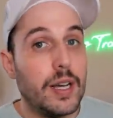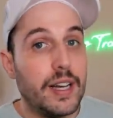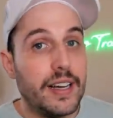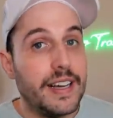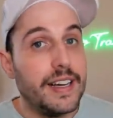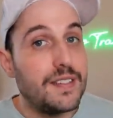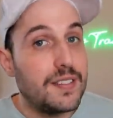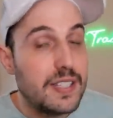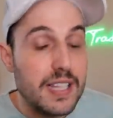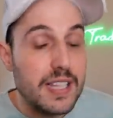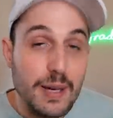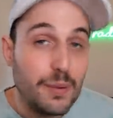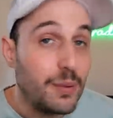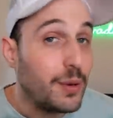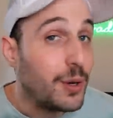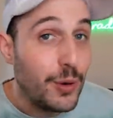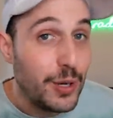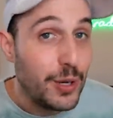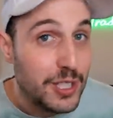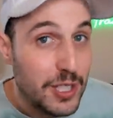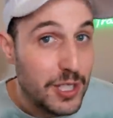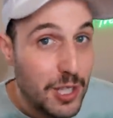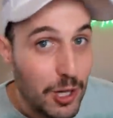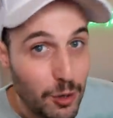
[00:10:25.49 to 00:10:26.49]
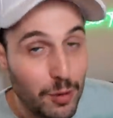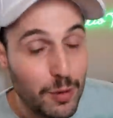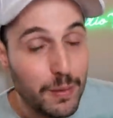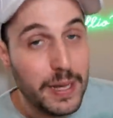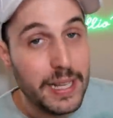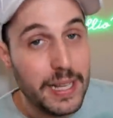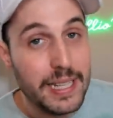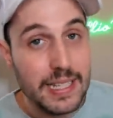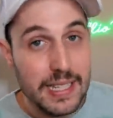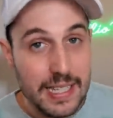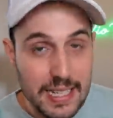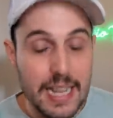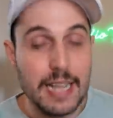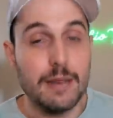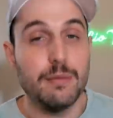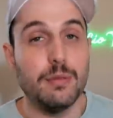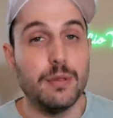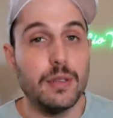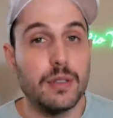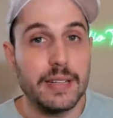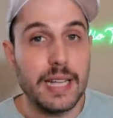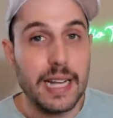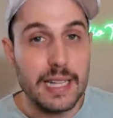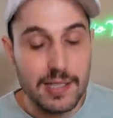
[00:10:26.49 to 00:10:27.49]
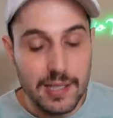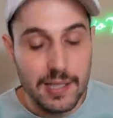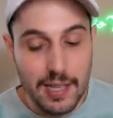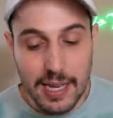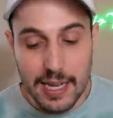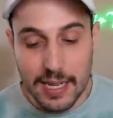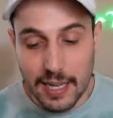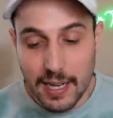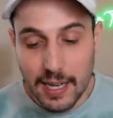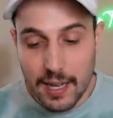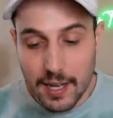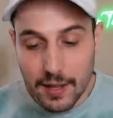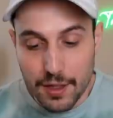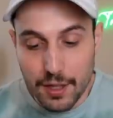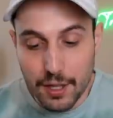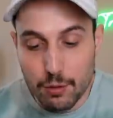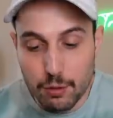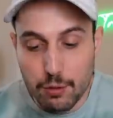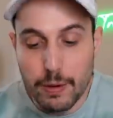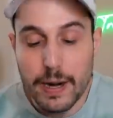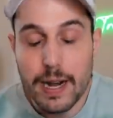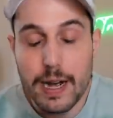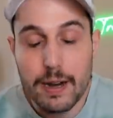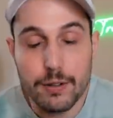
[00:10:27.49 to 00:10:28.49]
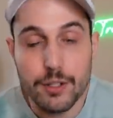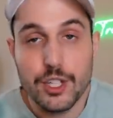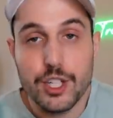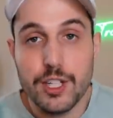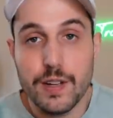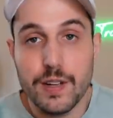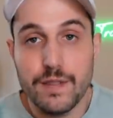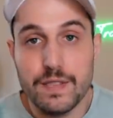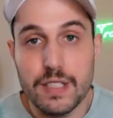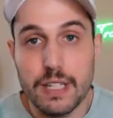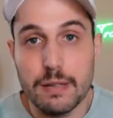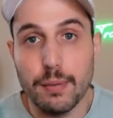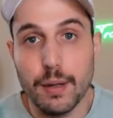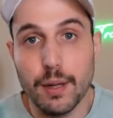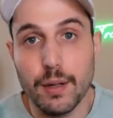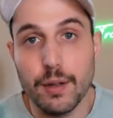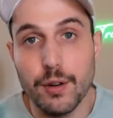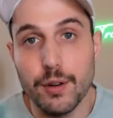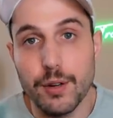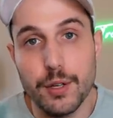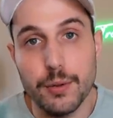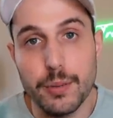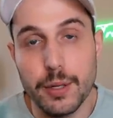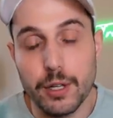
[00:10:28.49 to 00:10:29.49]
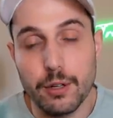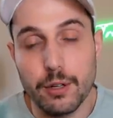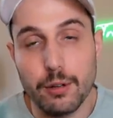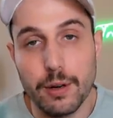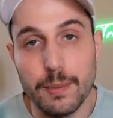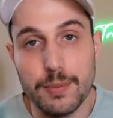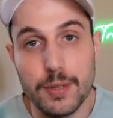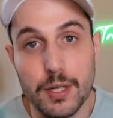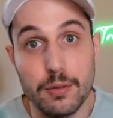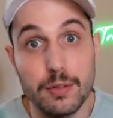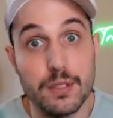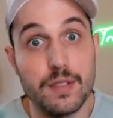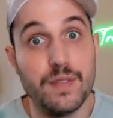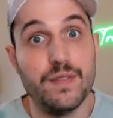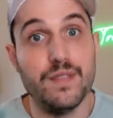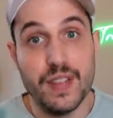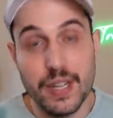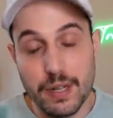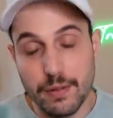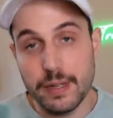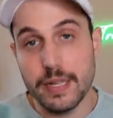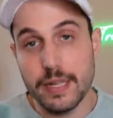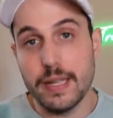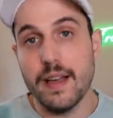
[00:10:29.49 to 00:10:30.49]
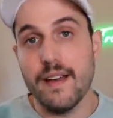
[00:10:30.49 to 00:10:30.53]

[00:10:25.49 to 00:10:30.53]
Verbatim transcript: if stablecoins don't remain stable, that's like the ground shifting below you in crypto. It's very,